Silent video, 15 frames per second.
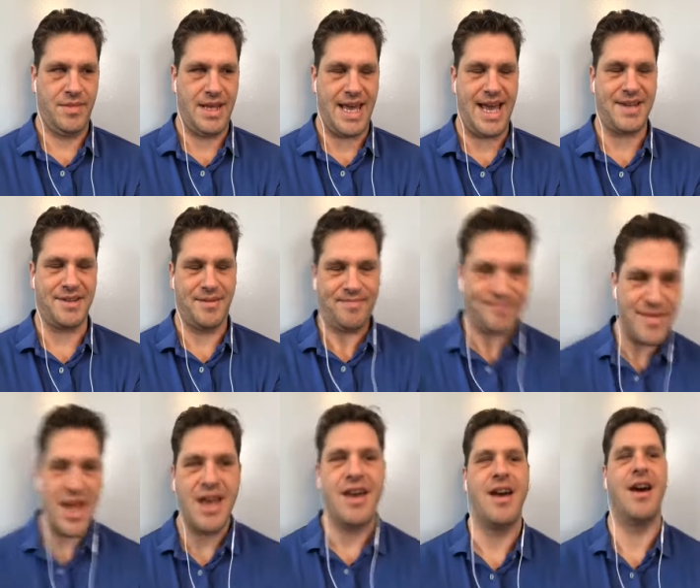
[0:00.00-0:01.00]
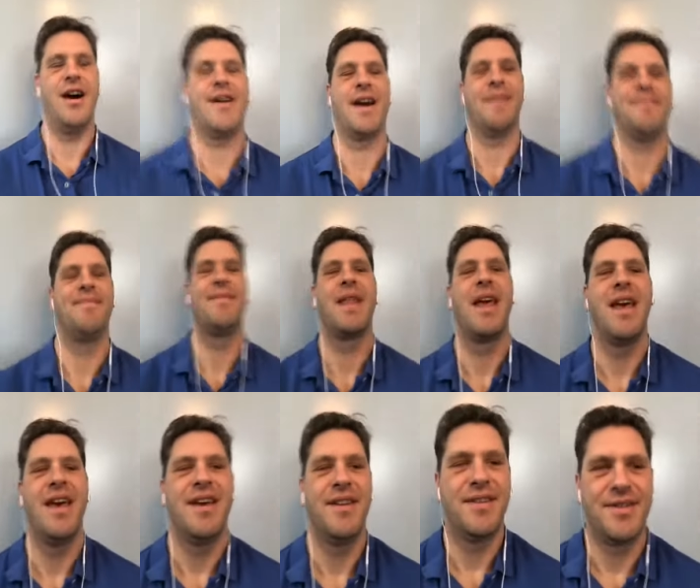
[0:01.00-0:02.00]
Excellent. Okay,
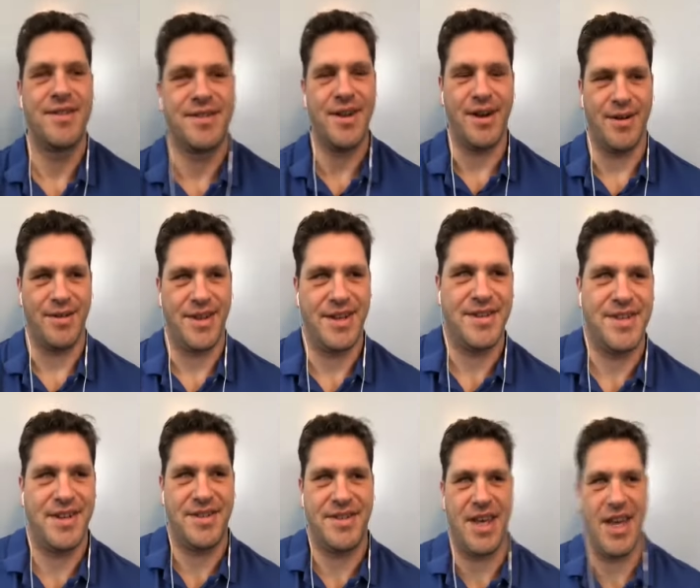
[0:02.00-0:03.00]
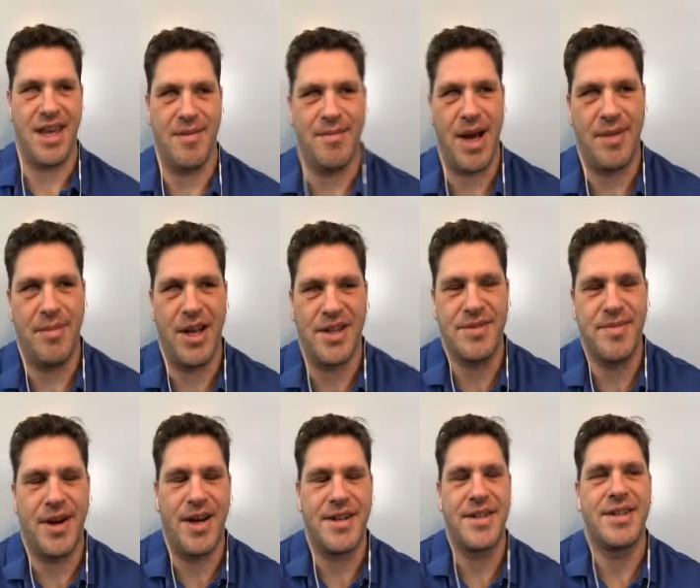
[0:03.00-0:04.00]
so this is the My Blind
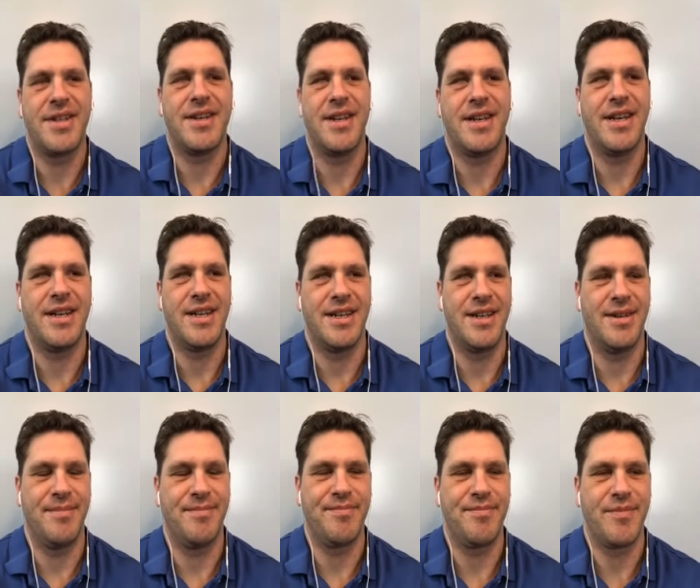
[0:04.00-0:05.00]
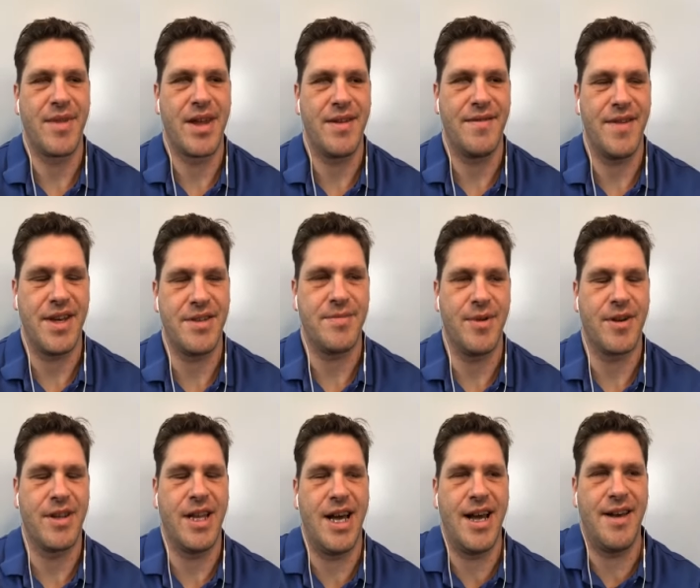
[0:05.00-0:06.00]
Spot Facebook
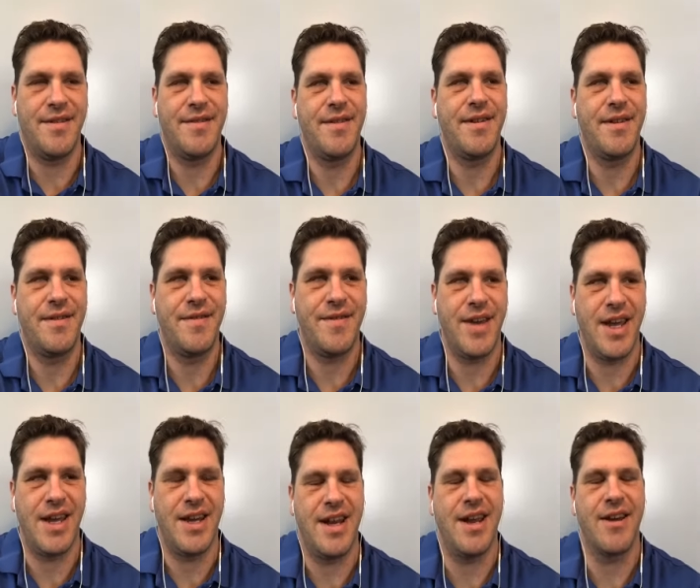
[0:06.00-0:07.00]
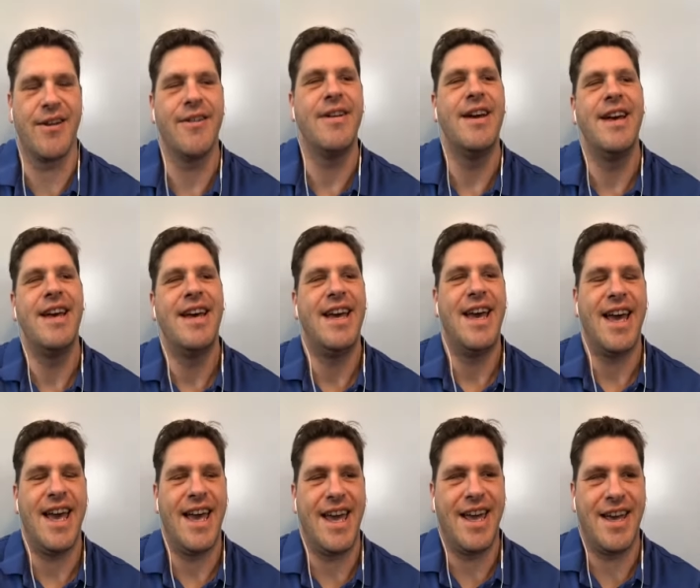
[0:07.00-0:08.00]
Live feed here,
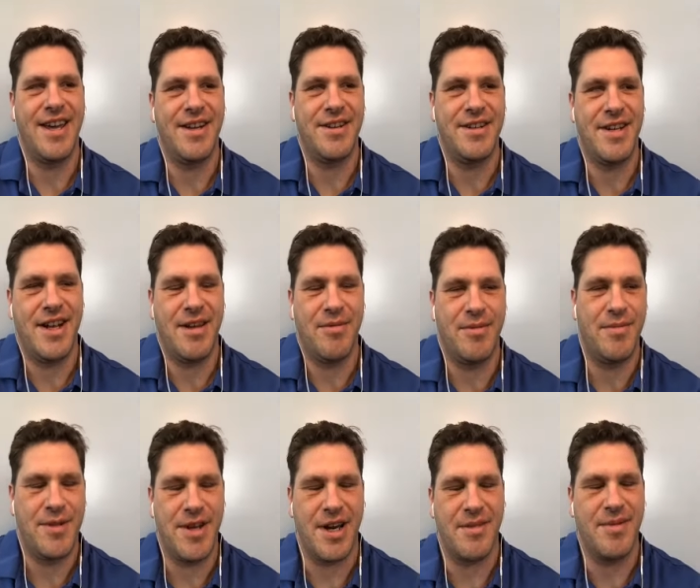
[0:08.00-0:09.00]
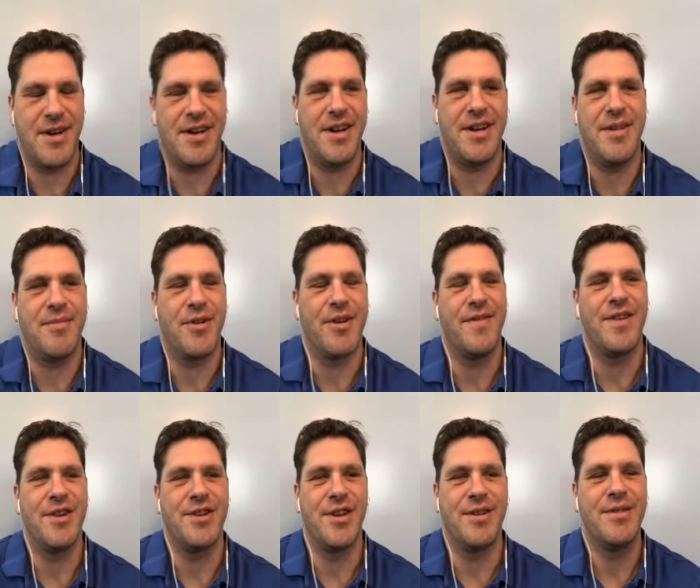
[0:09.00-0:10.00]
and today we'll be talking about a number of
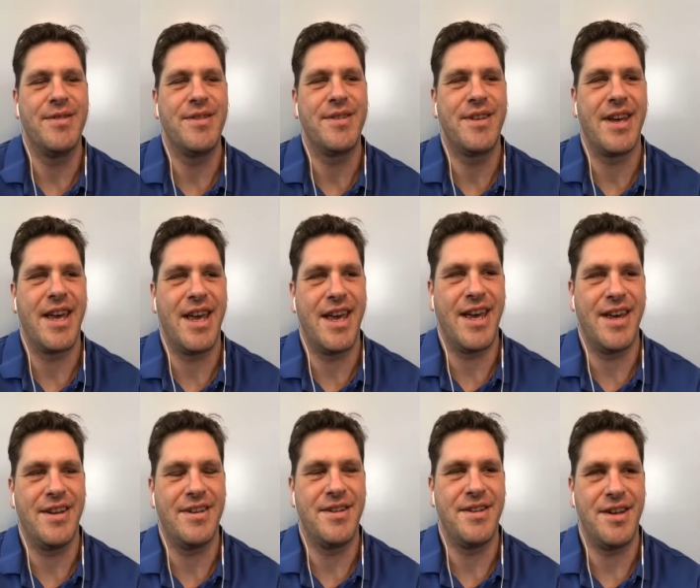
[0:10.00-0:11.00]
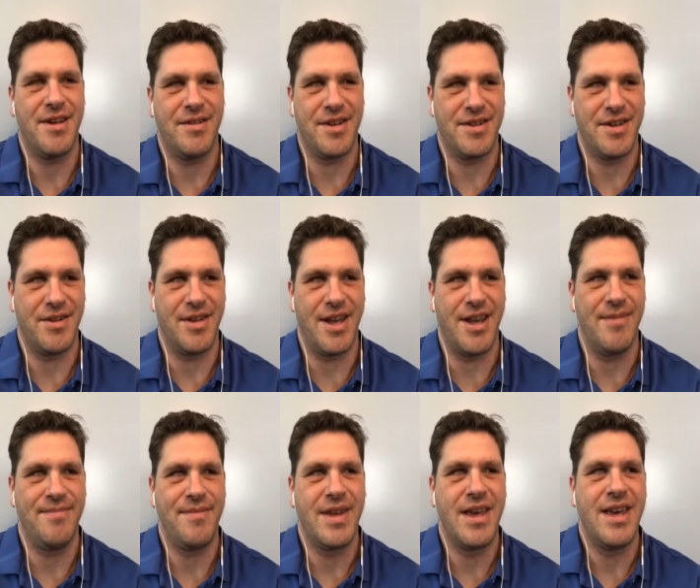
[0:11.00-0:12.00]
issues, and not necessarily
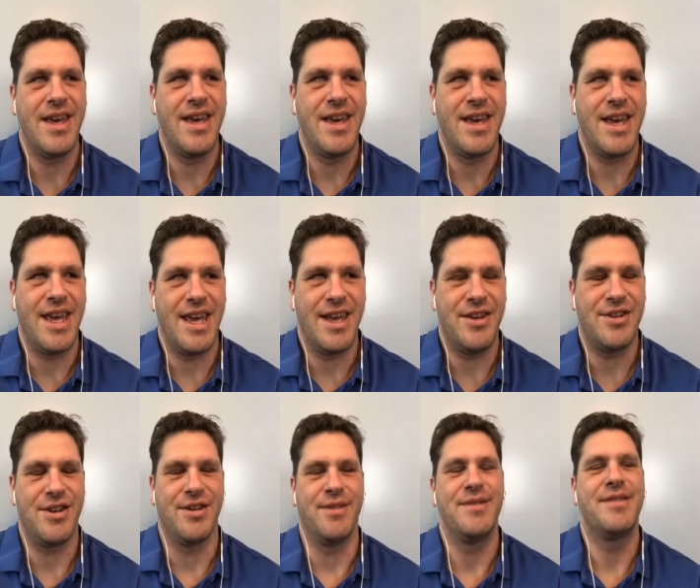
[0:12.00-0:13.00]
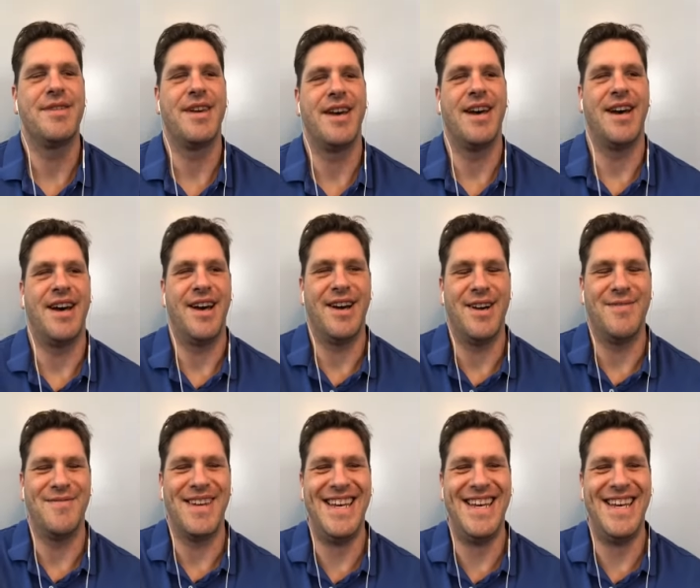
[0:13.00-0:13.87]
issues. I'm